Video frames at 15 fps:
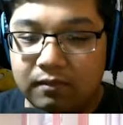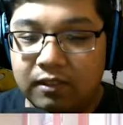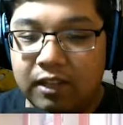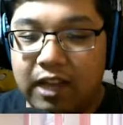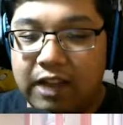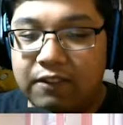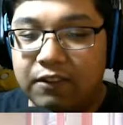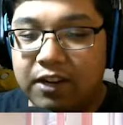
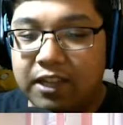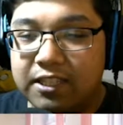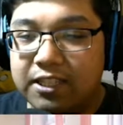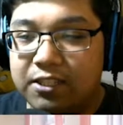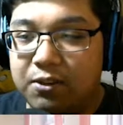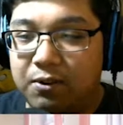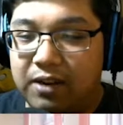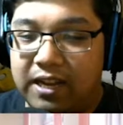I forgot to
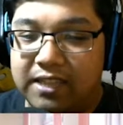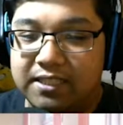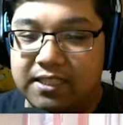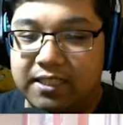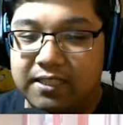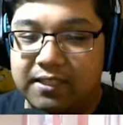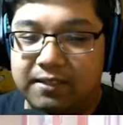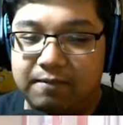do it last
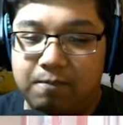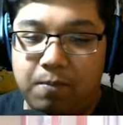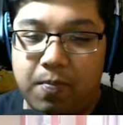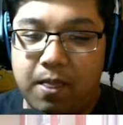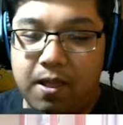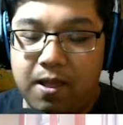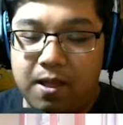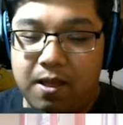night.
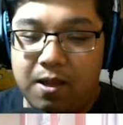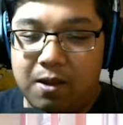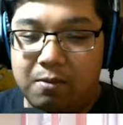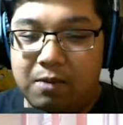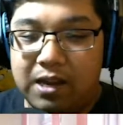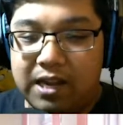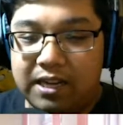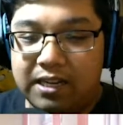
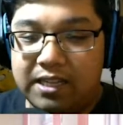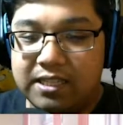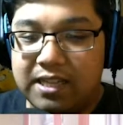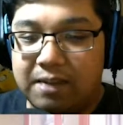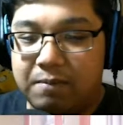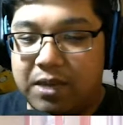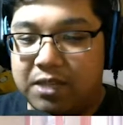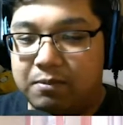Well, at least
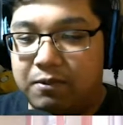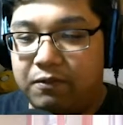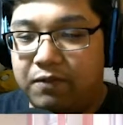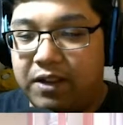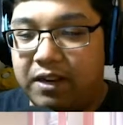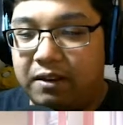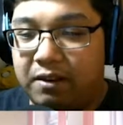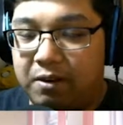that makes me
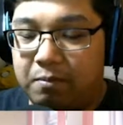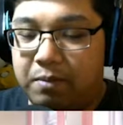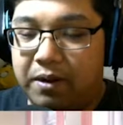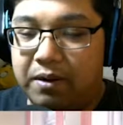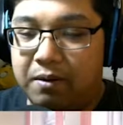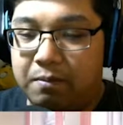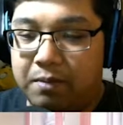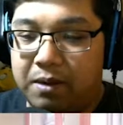feel a little
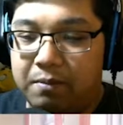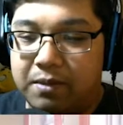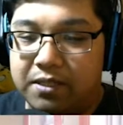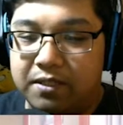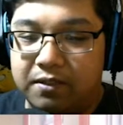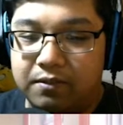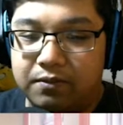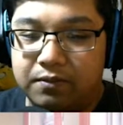better about
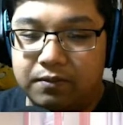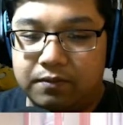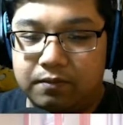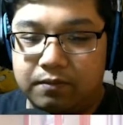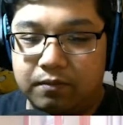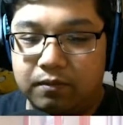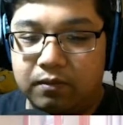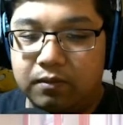myself.
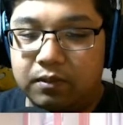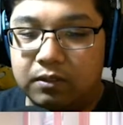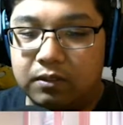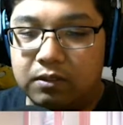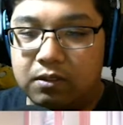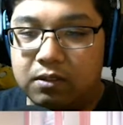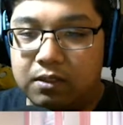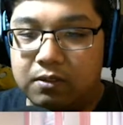
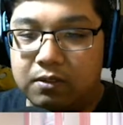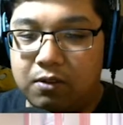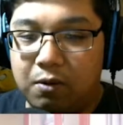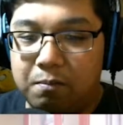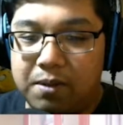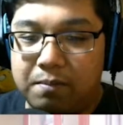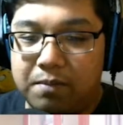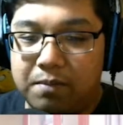Don't
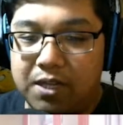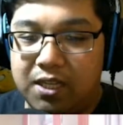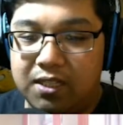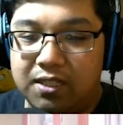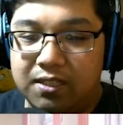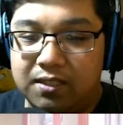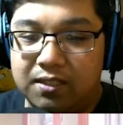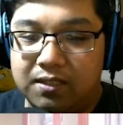be
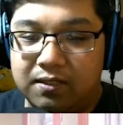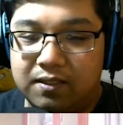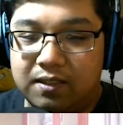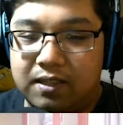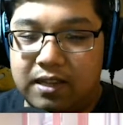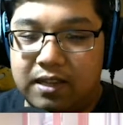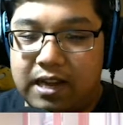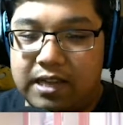mean.
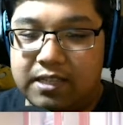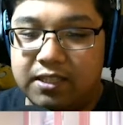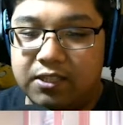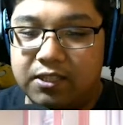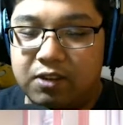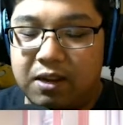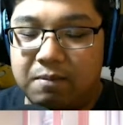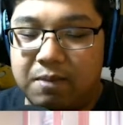I still
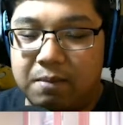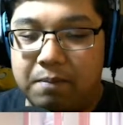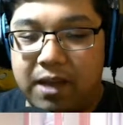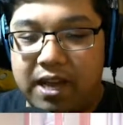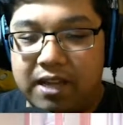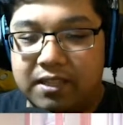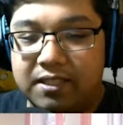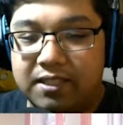tried my
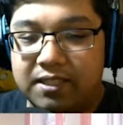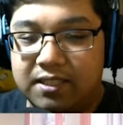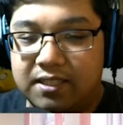best.